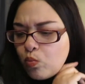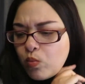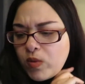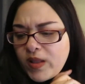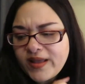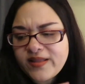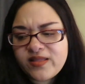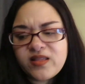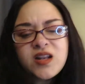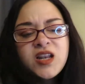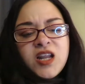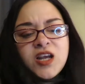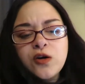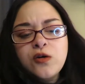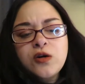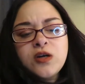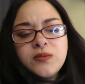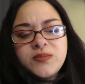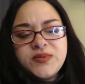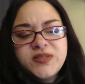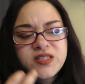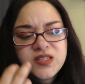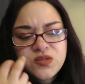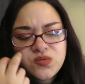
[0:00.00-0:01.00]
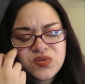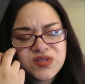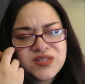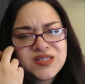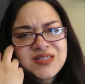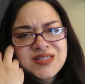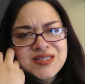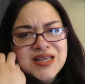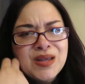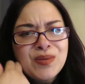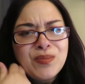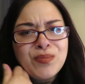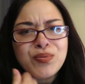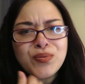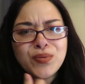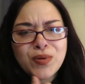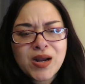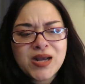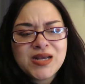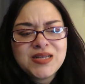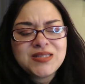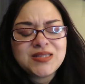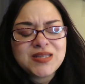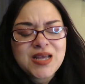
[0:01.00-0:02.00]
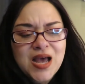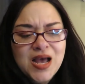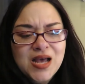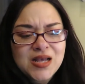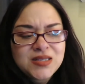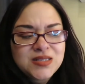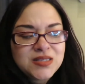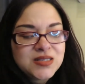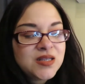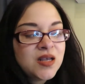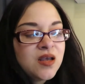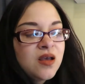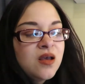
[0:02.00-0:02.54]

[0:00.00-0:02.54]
like the liquid lipsticks were the same price as